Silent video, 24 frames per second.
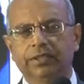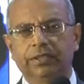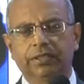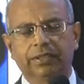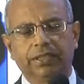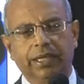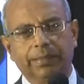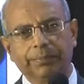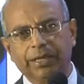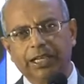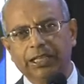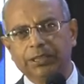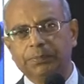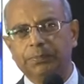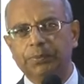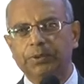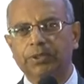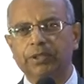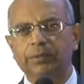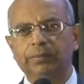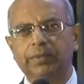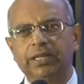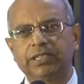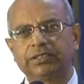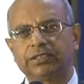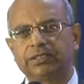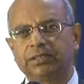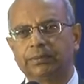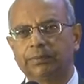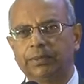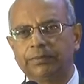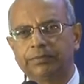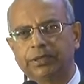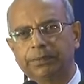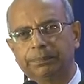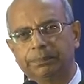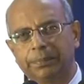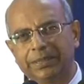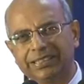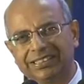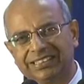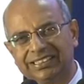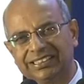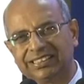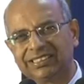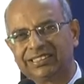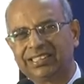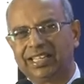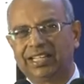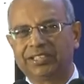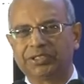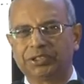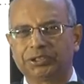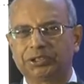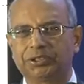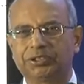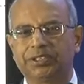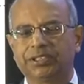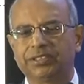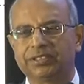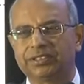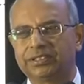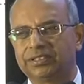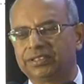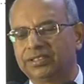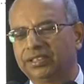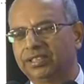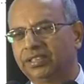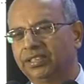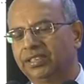Ramnathpuram has some of the best statistics